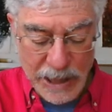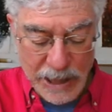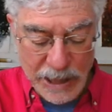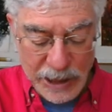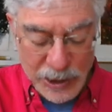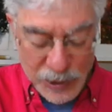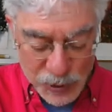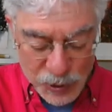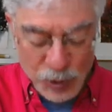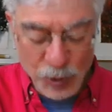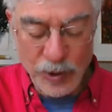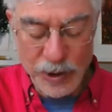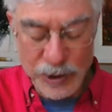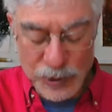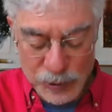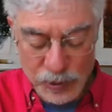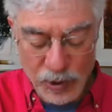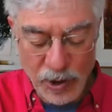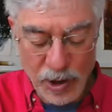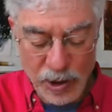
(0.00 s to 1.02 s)
He enjoyed
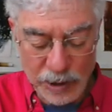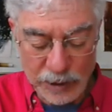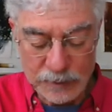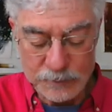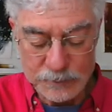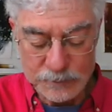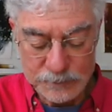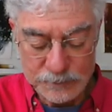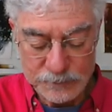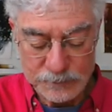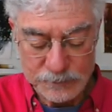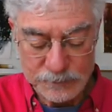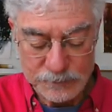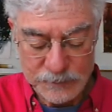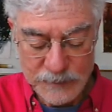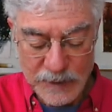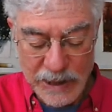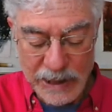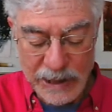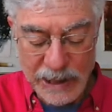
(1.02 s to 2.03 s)
drawing.
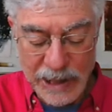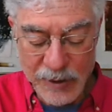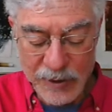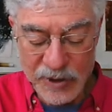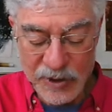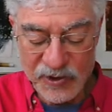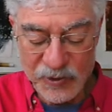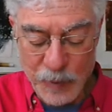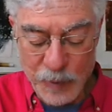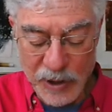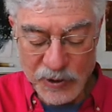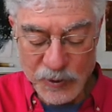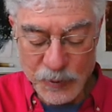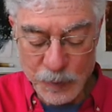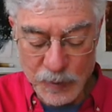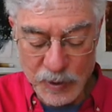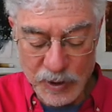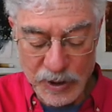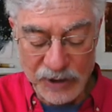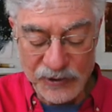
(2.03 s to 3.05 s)
He carried
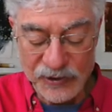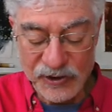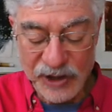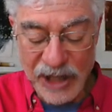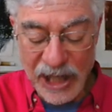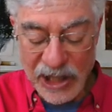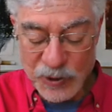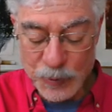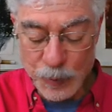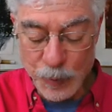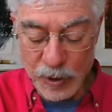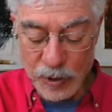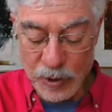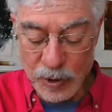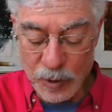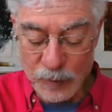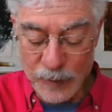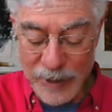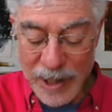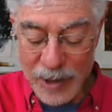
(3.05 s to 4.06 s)
a sketchbook
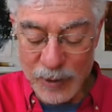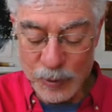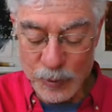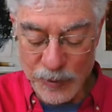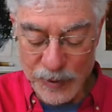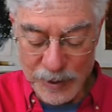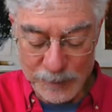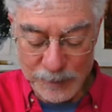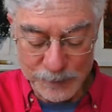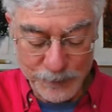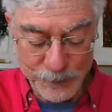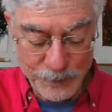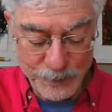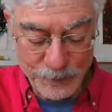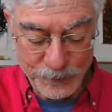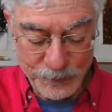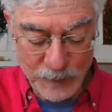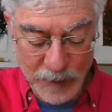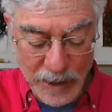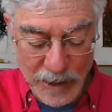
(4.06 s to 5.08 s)
around with him.
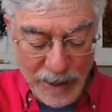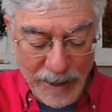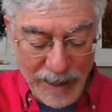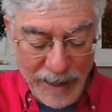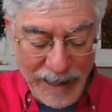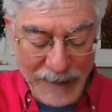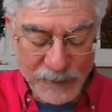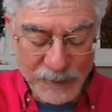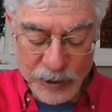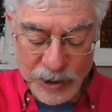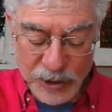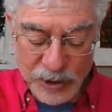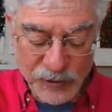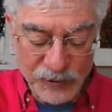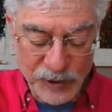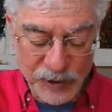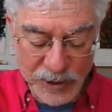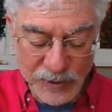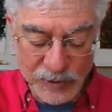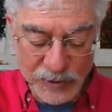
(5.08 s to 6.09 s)
After his
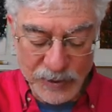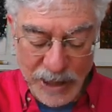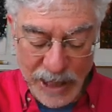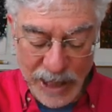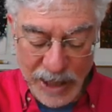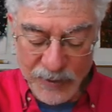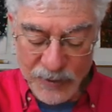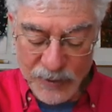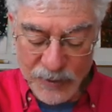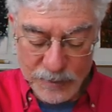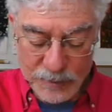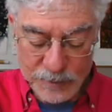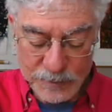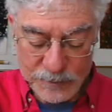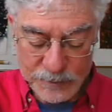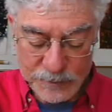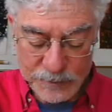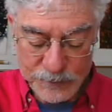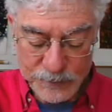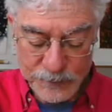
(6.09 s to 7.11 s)
sudden death,
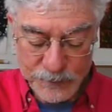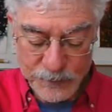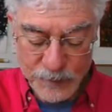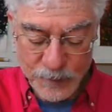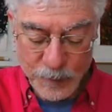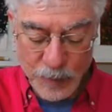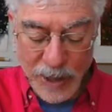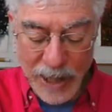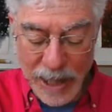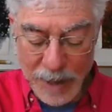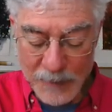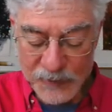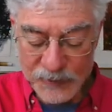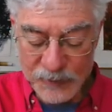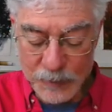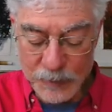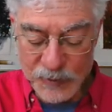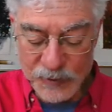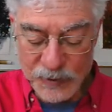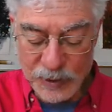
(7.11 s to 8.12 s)
perhaps
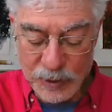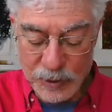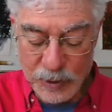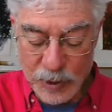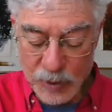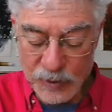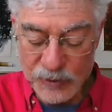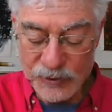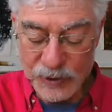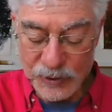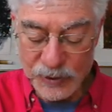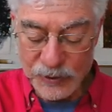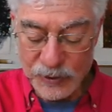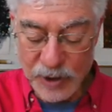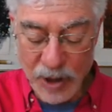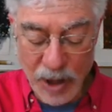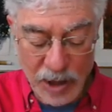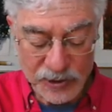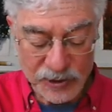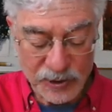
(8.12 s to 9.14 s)
from silicosis, a
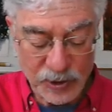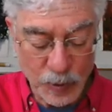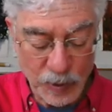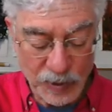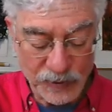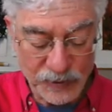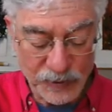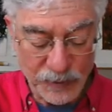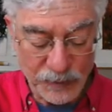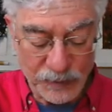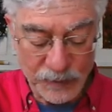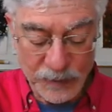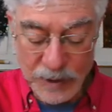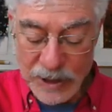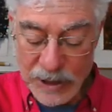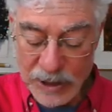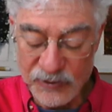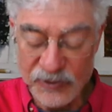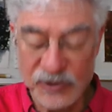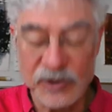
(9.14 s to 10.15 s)
consequence of
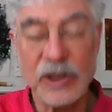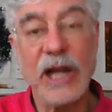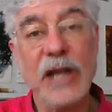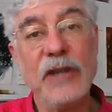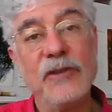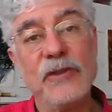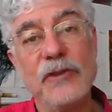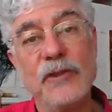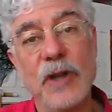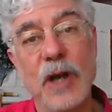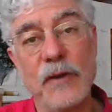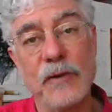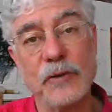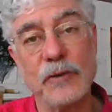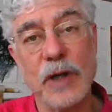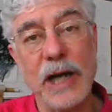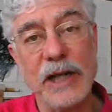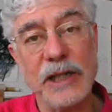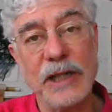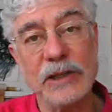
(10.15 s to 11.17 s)
his
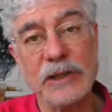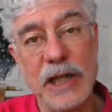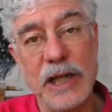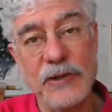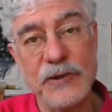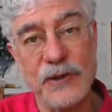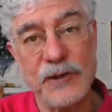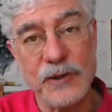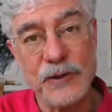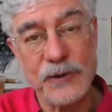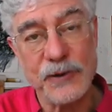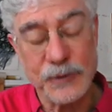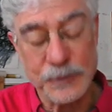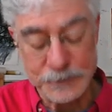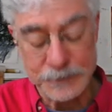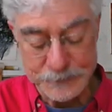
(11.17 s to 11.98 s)
grinding lenses,